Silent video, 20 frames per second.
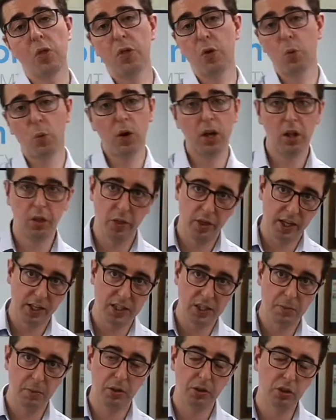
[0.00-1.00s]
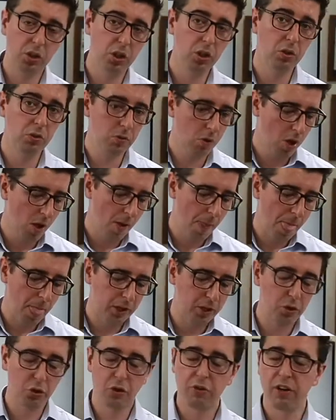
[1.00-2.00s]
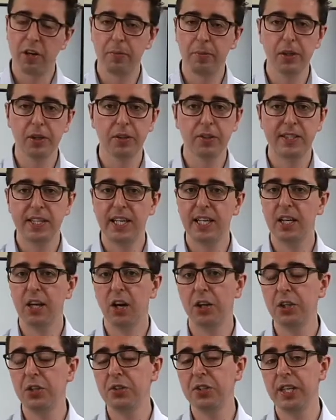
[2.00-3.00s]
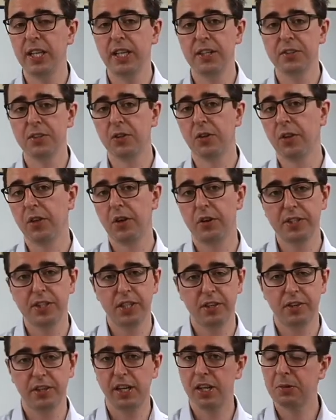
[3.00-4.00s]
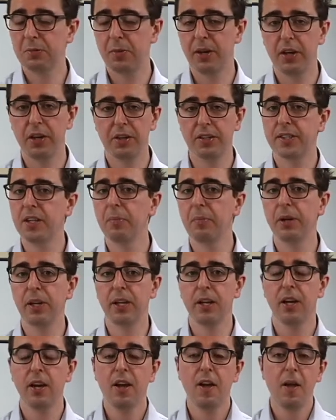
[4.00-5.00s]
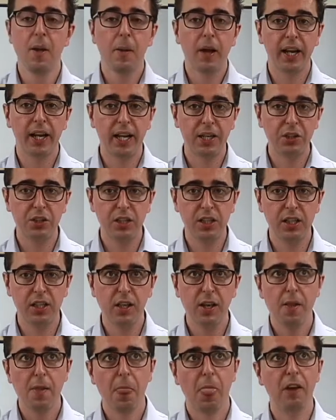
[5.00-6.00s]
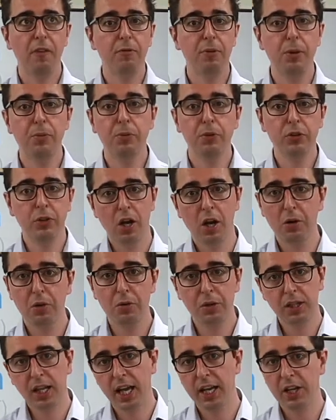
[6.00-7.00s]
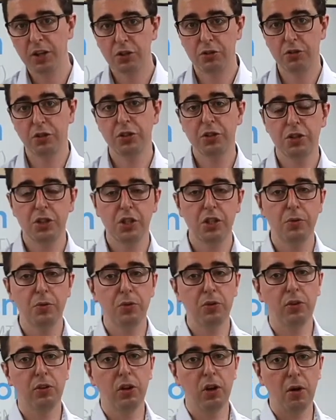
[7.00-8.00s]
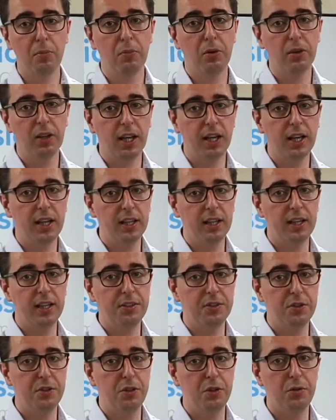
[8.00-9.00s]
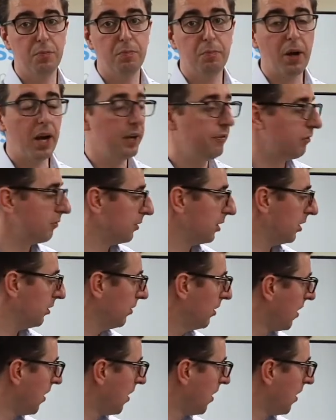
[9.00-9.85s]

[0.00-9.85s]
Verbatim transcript: the world thinks about you, your credibility. Are you seen as an authority or an expert on a topic? And actually, if people know, like, and trust you, they're a lot more likely to buy from you.